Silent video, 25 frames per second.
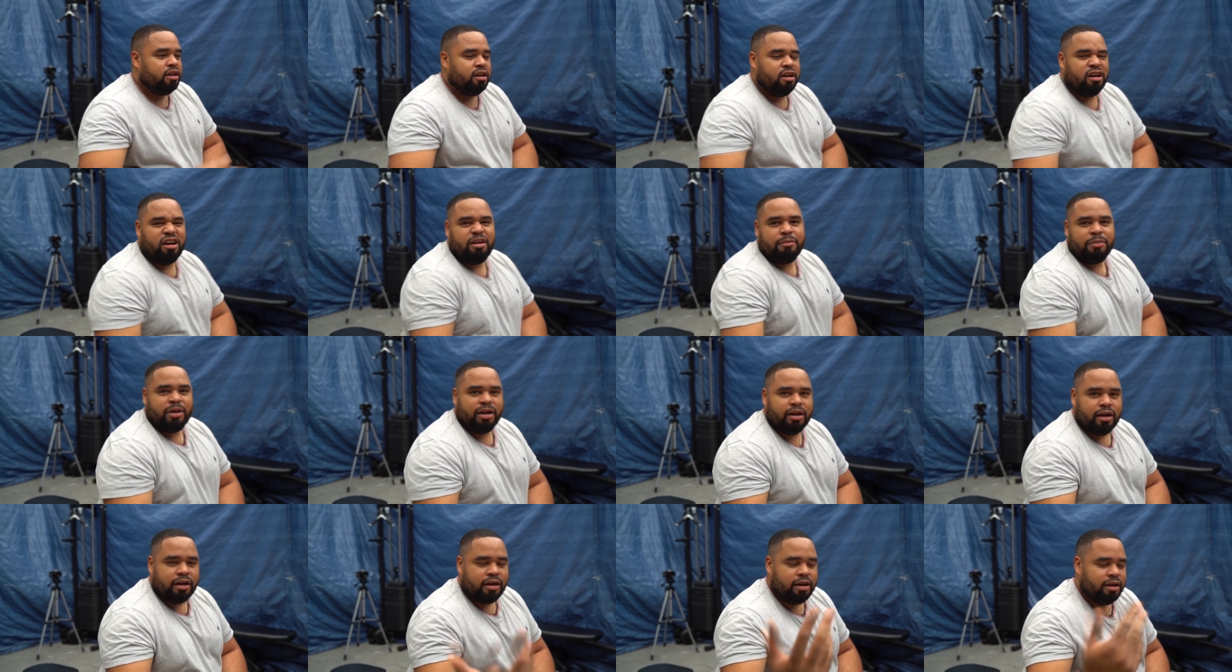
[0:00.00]
You know, I
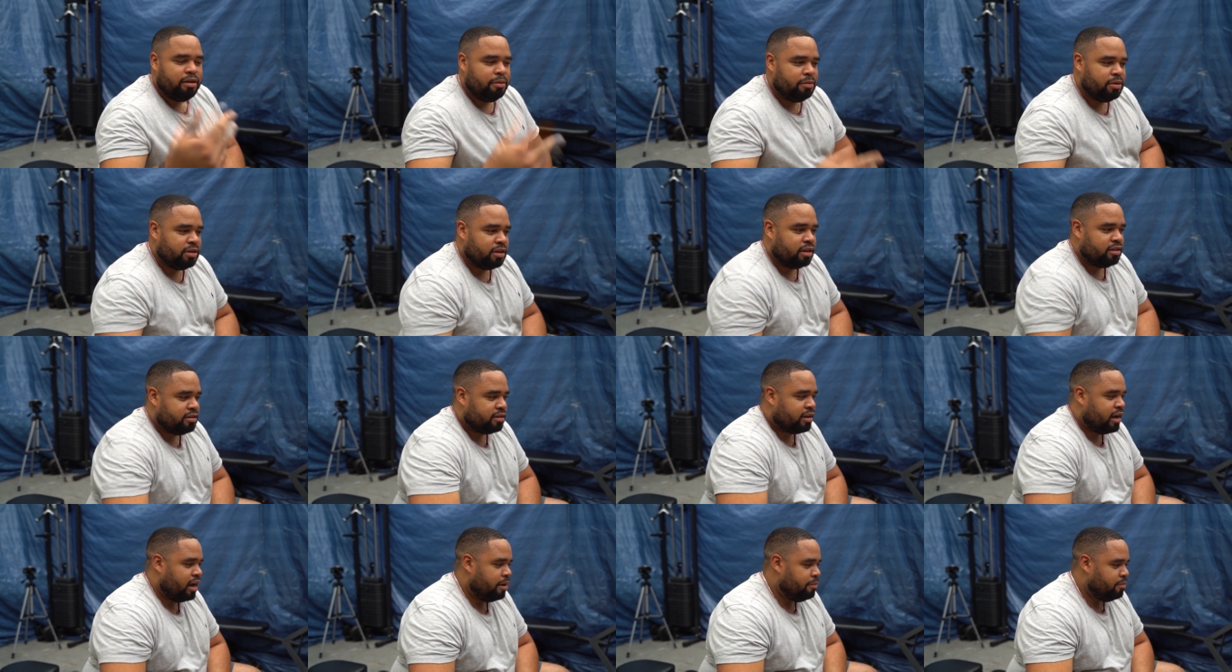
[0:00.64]
mean, I mean,
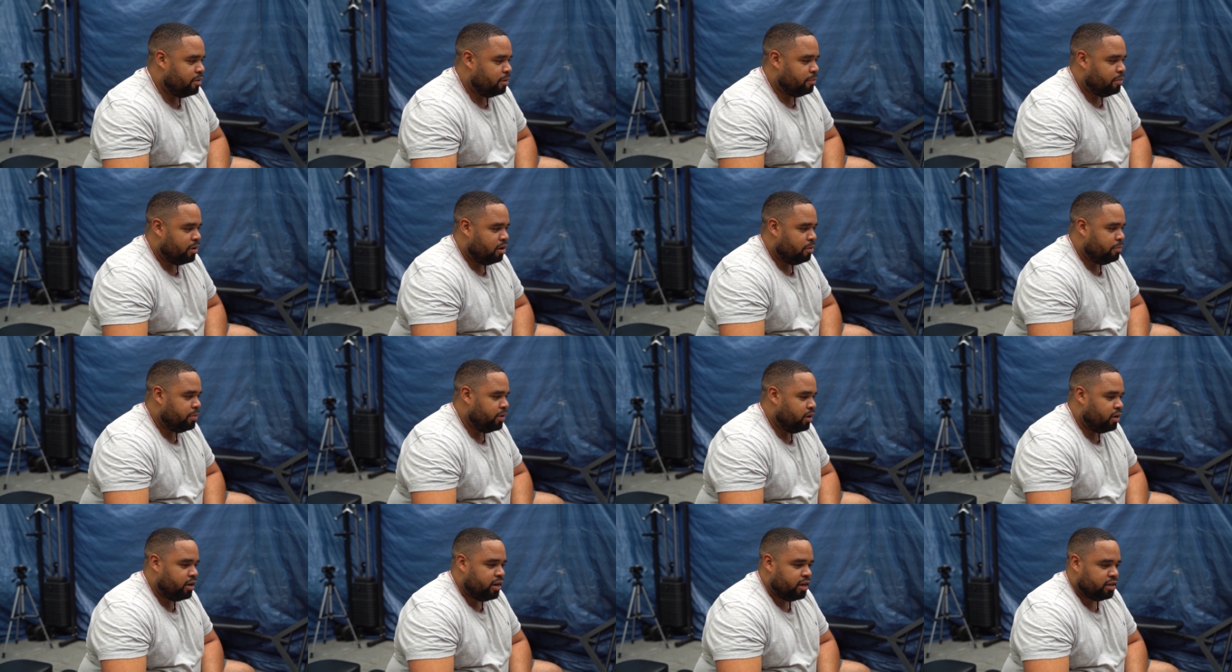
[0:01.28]
it's camera, but I'll
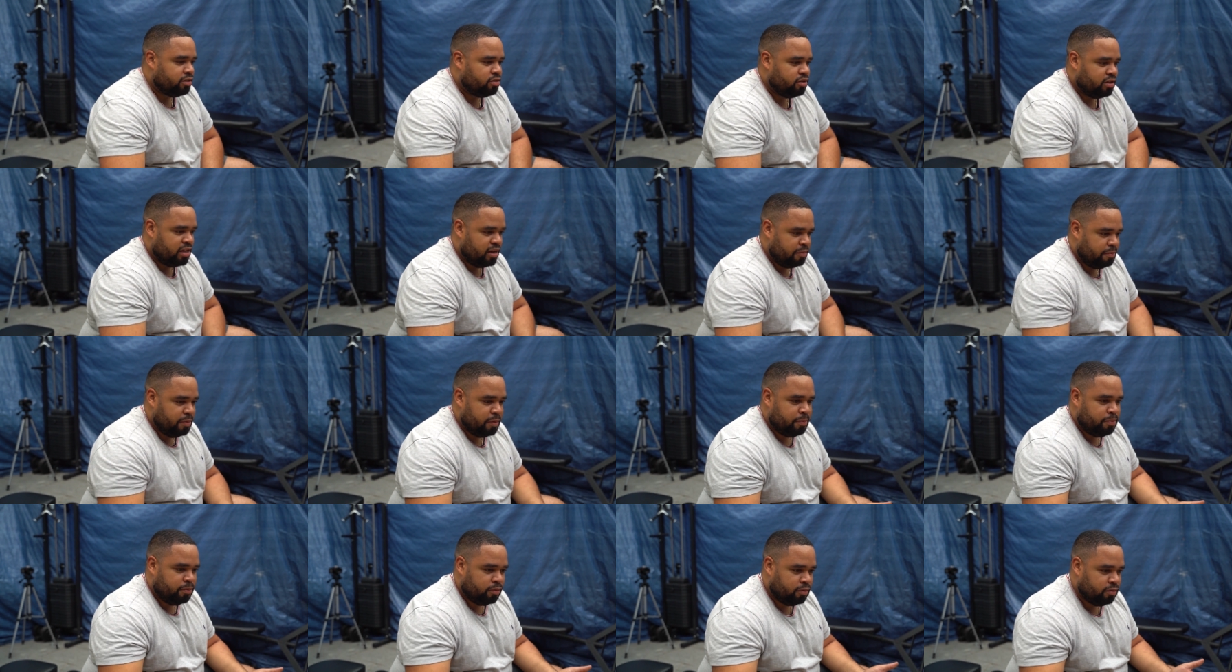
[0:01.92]
be honest, so that
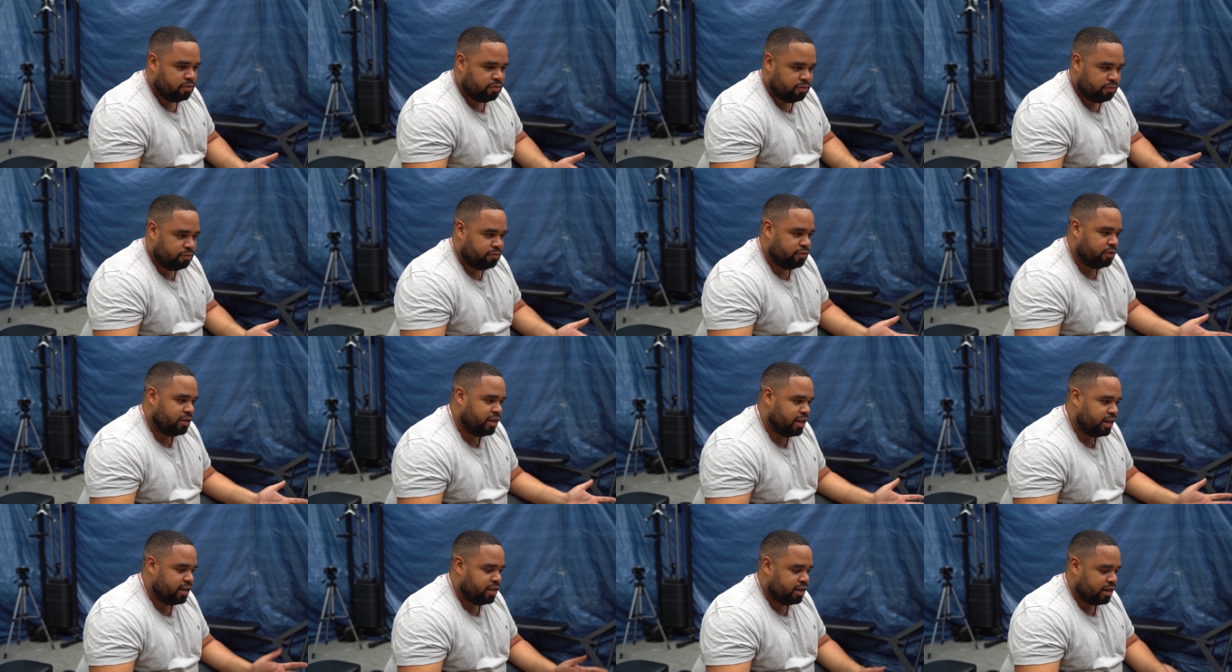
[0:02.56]
yeah. people
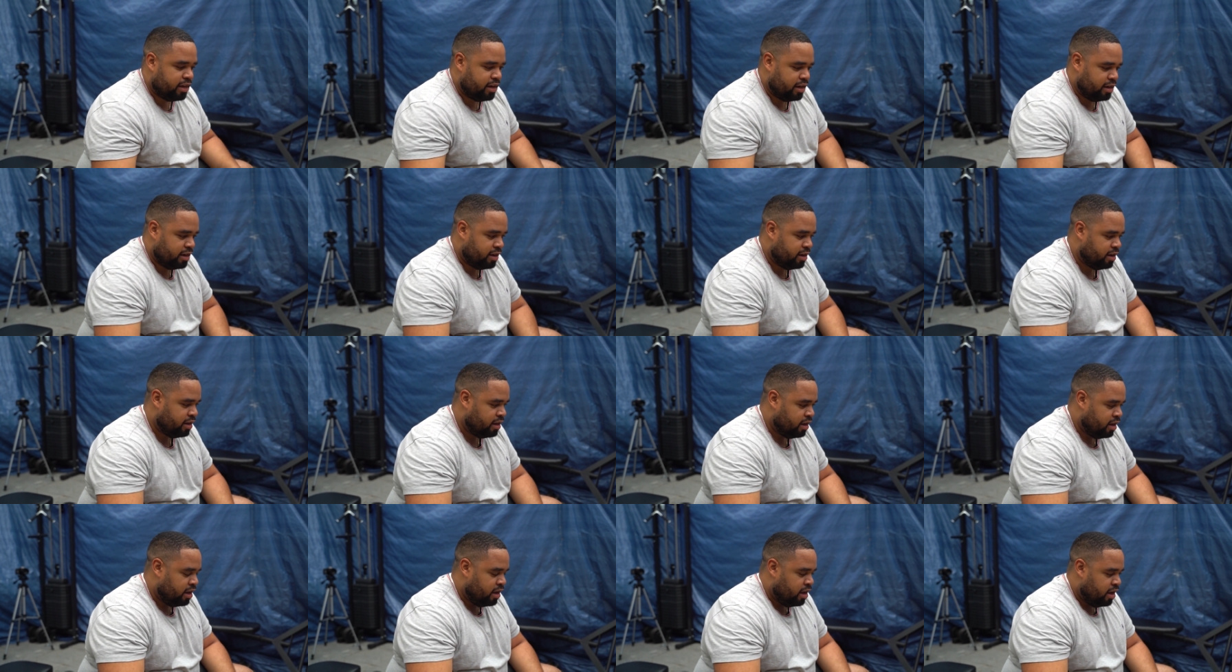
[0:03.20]
feel like they can.
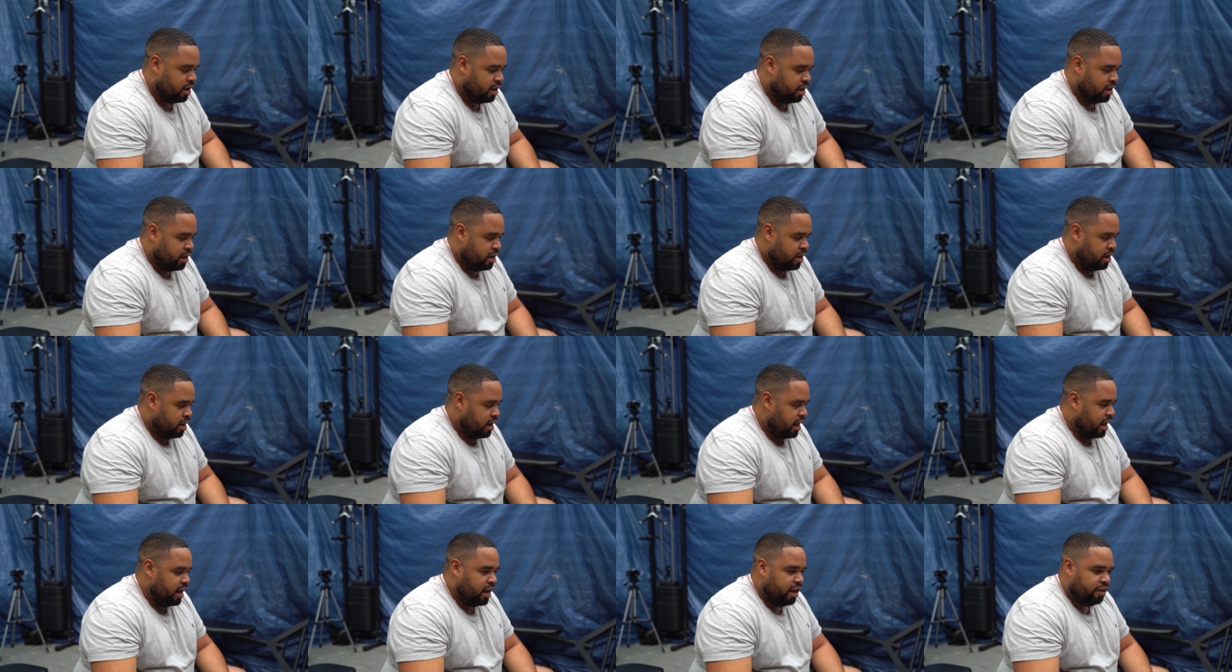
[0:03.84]

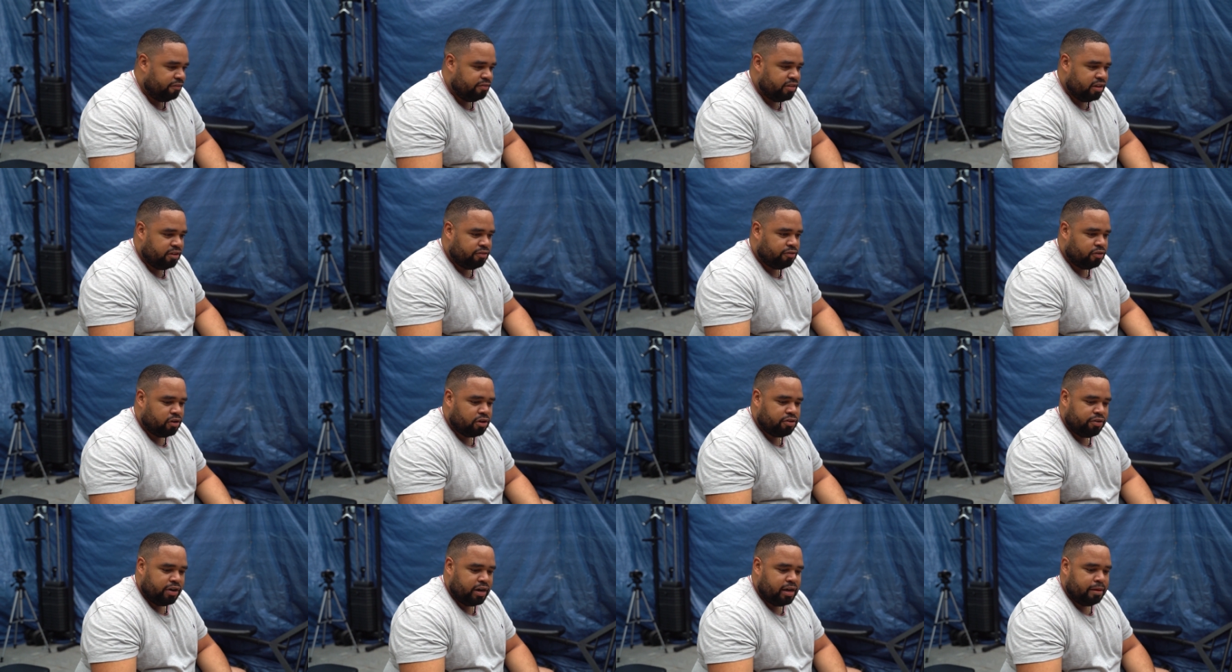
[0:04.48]
I left there
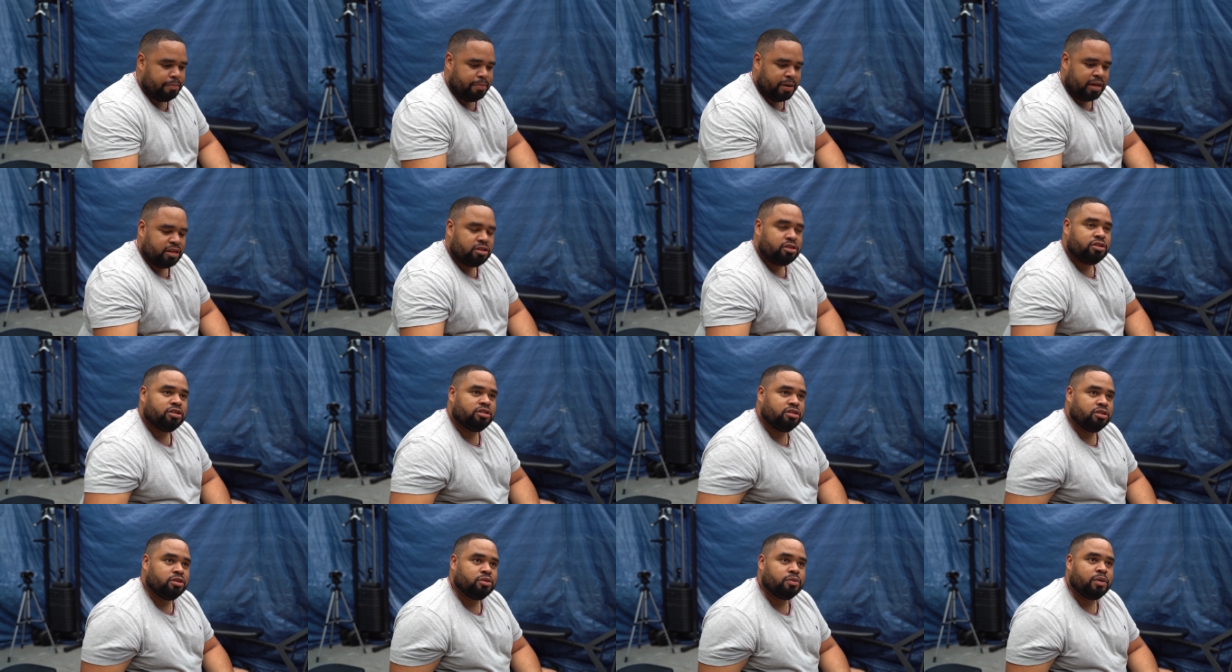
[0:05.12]
for greener
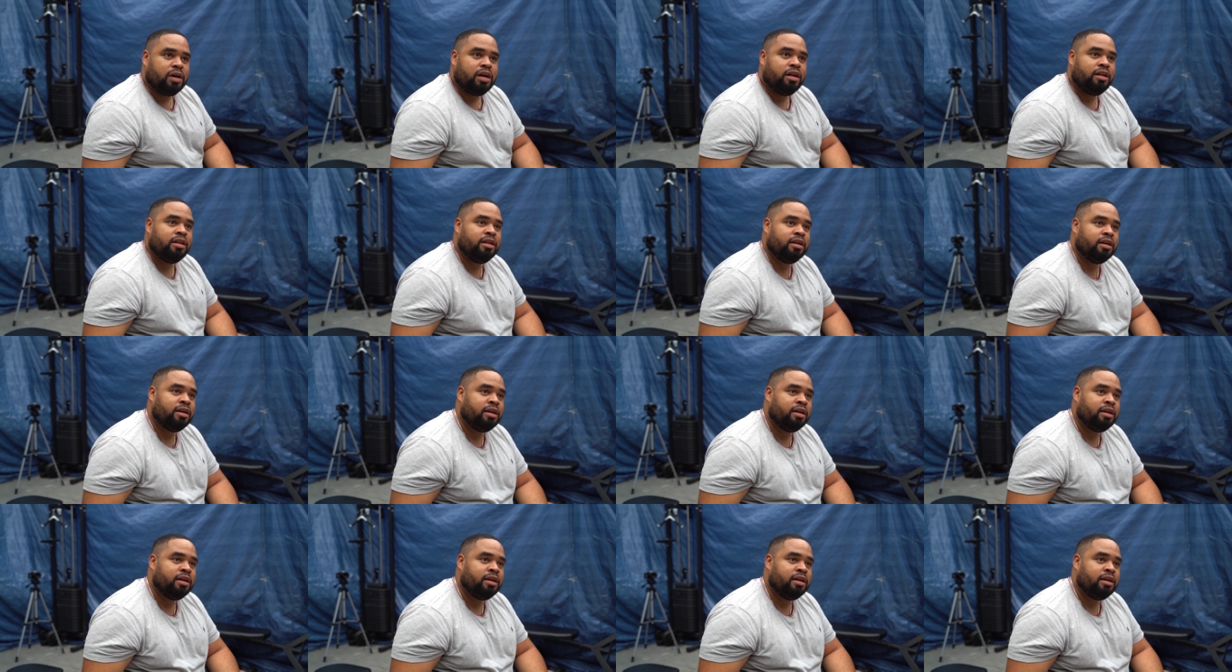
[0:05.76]
pastures as well.